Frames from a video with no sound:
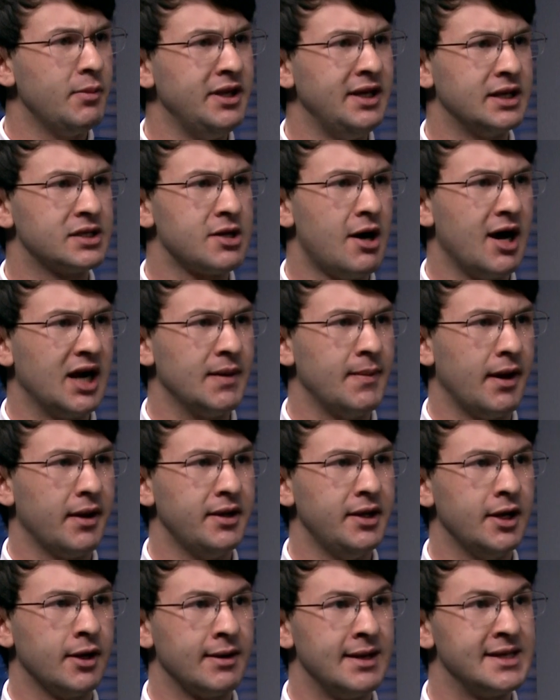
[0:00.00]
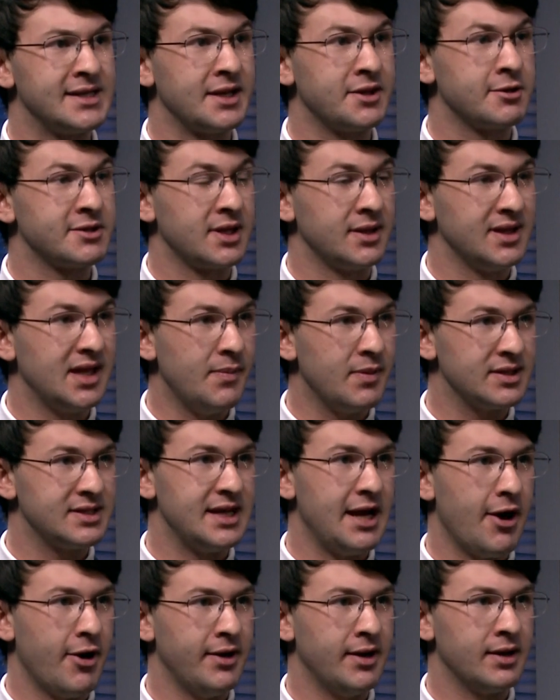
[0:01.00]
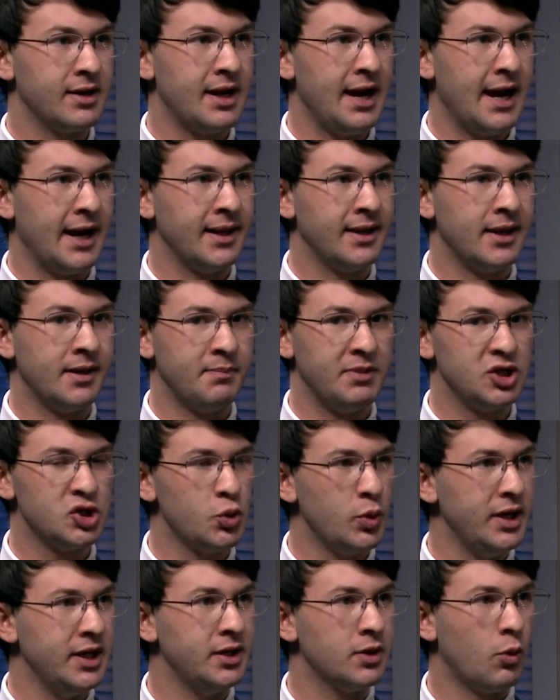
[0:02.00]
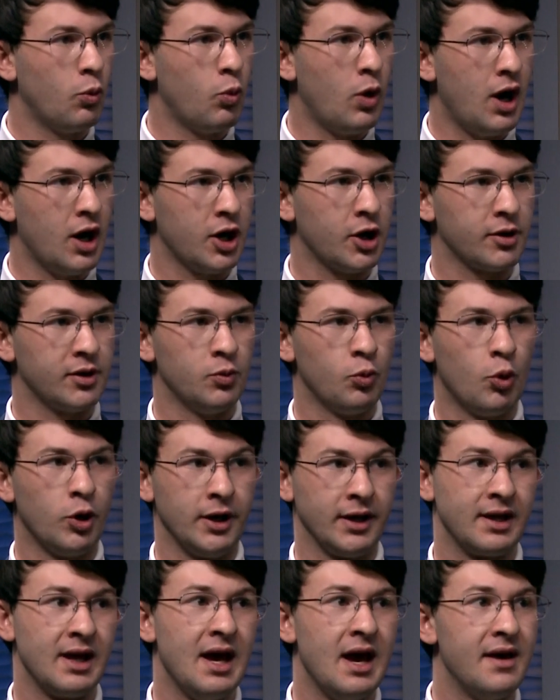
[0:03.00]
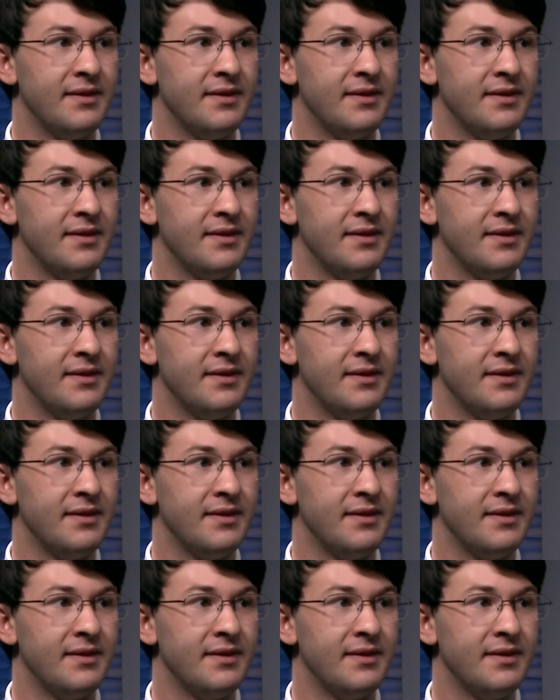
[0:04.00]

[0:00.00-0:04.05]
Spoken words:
that we need to talk about here is that there's a Libertarian candidate between Walker and Warnock.